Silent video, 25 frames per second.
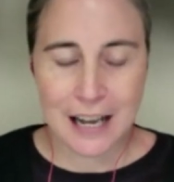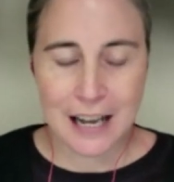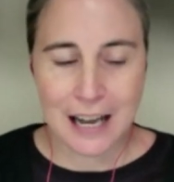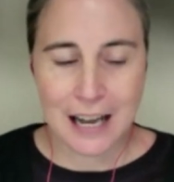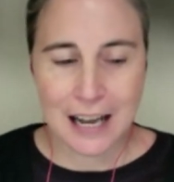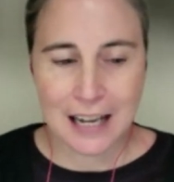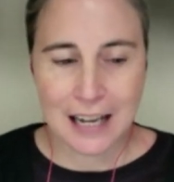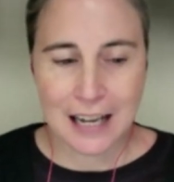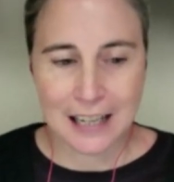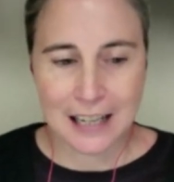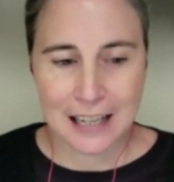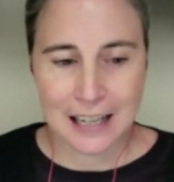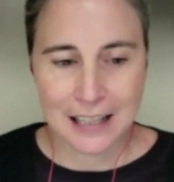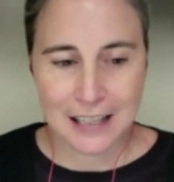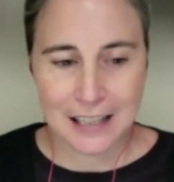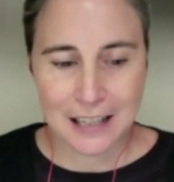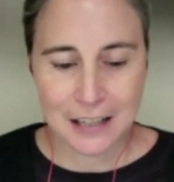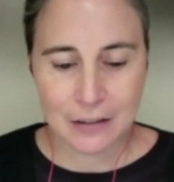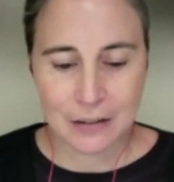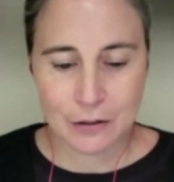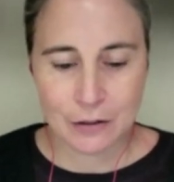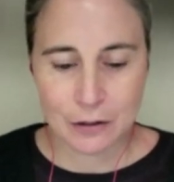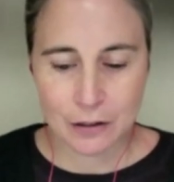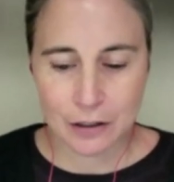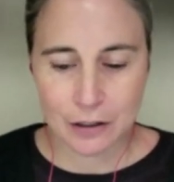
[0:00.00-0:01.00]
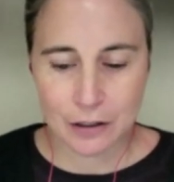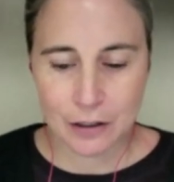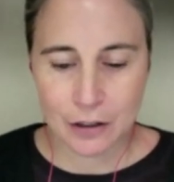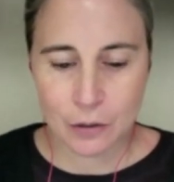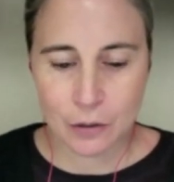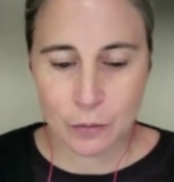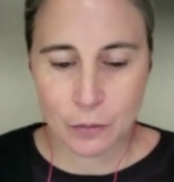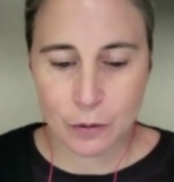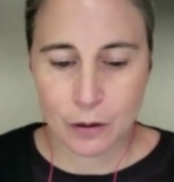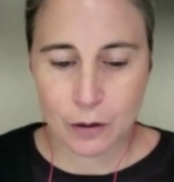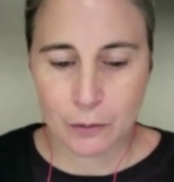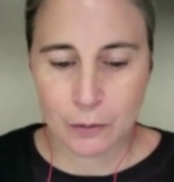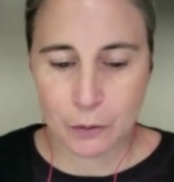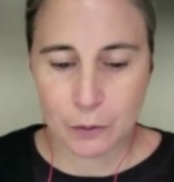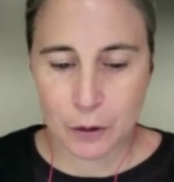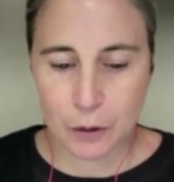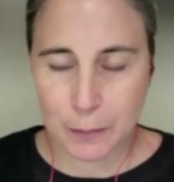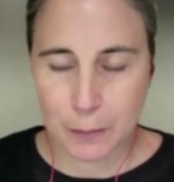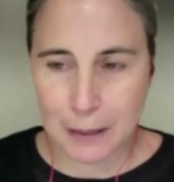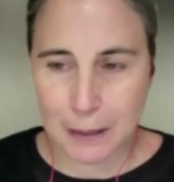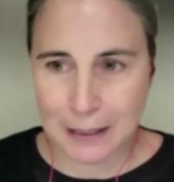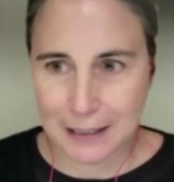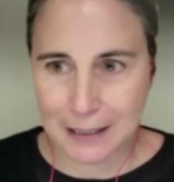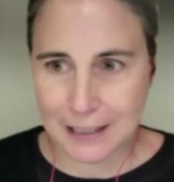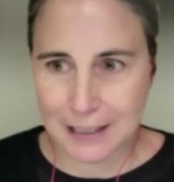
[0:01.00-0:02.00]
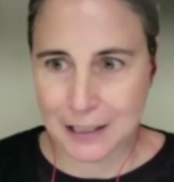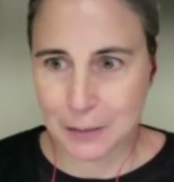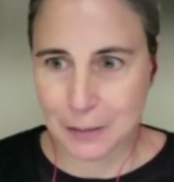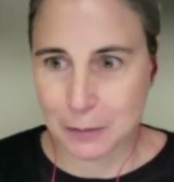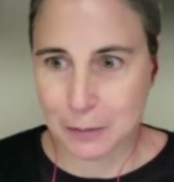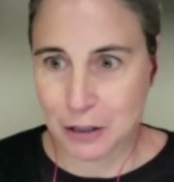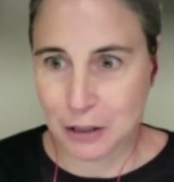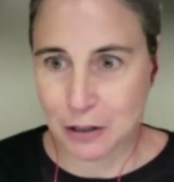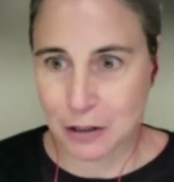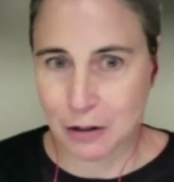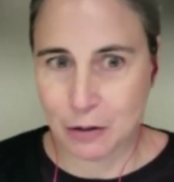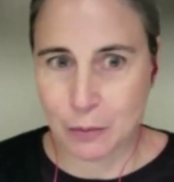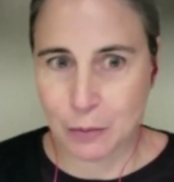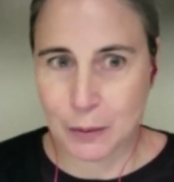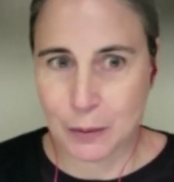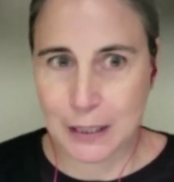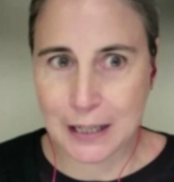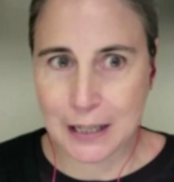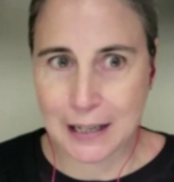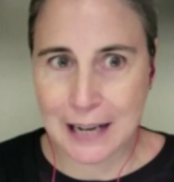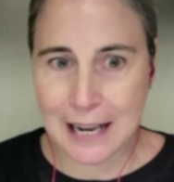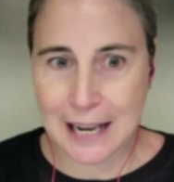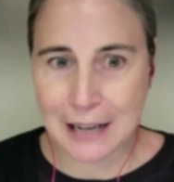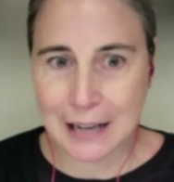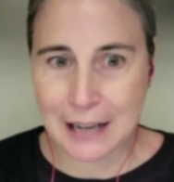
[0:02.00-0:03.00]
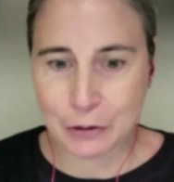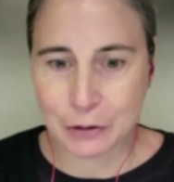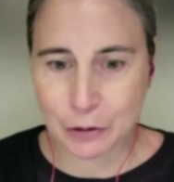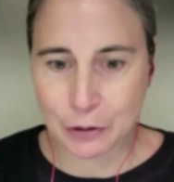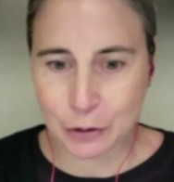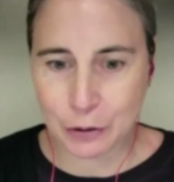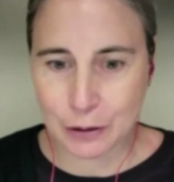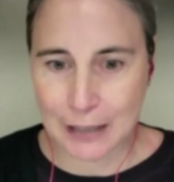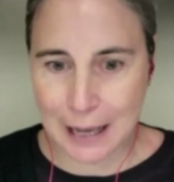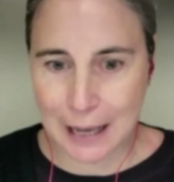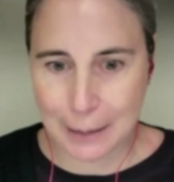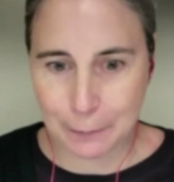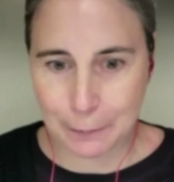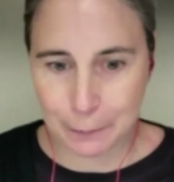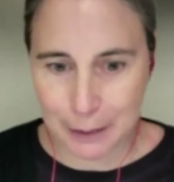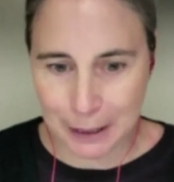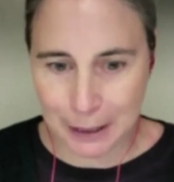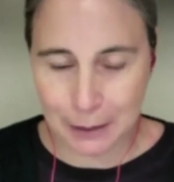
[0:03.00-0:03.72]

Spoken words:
And I said, you know, what about the exhibition? Are we allowed to get